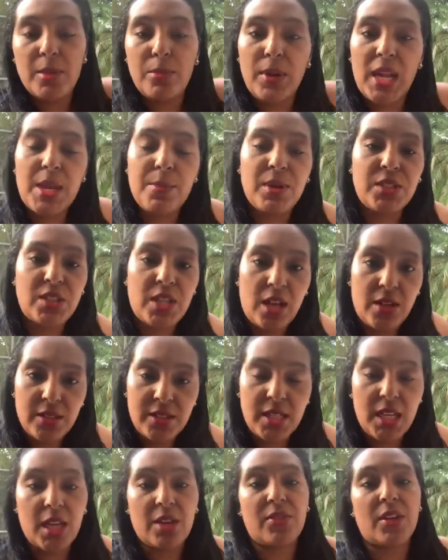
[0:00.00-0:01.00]
to blame but
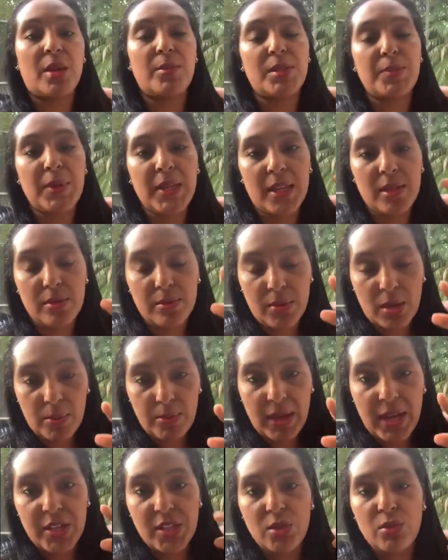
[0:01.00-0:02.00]
yourself. And I'm speaking
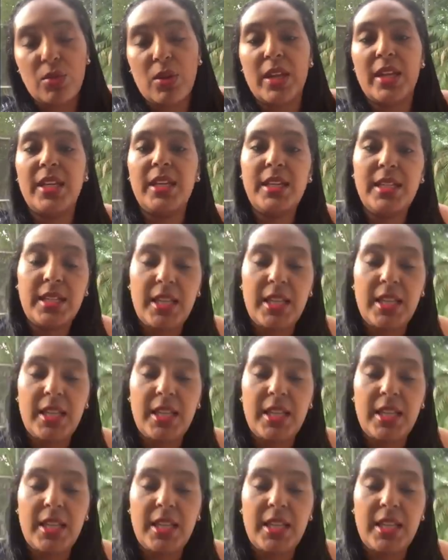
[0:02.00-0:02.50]
about DWayne